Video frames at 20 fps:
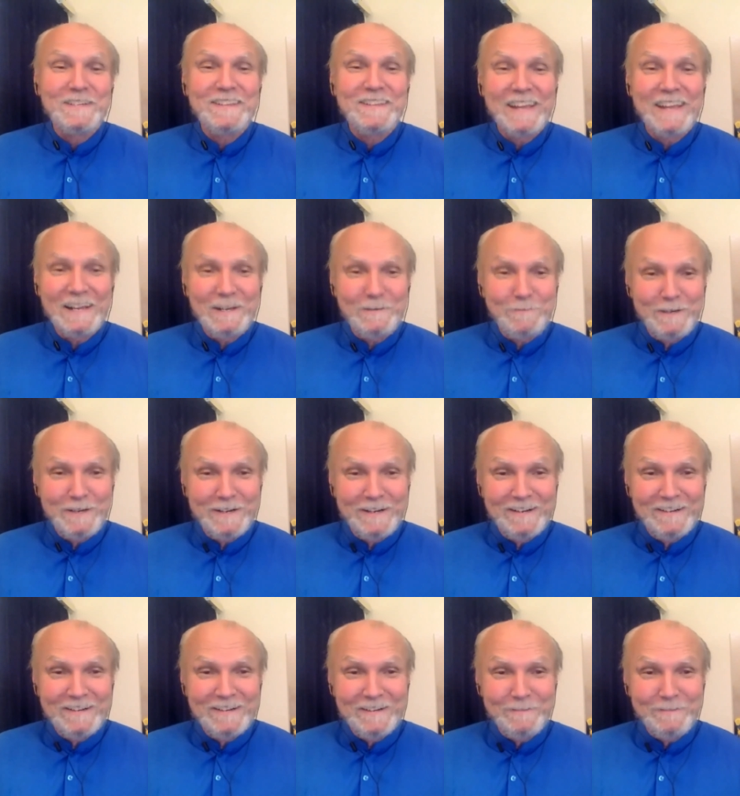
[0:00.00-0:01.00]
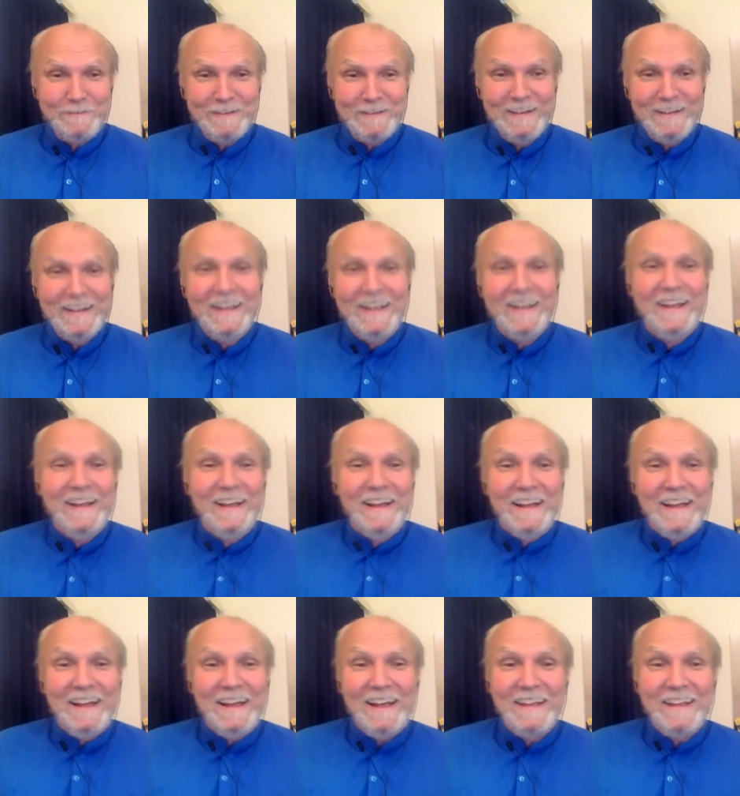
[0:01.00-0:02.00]
think about it a little bit,
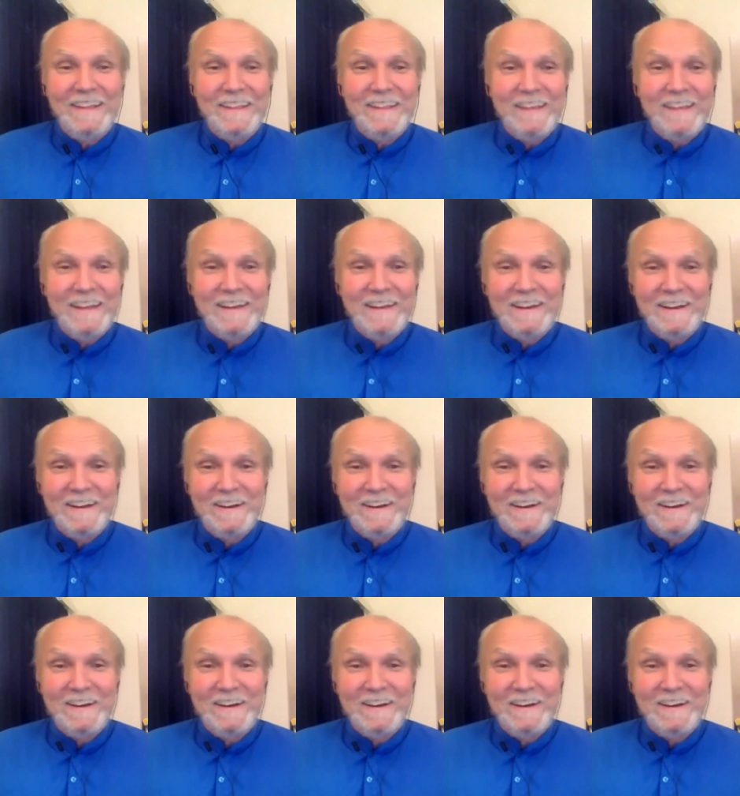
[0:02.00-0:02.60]
and then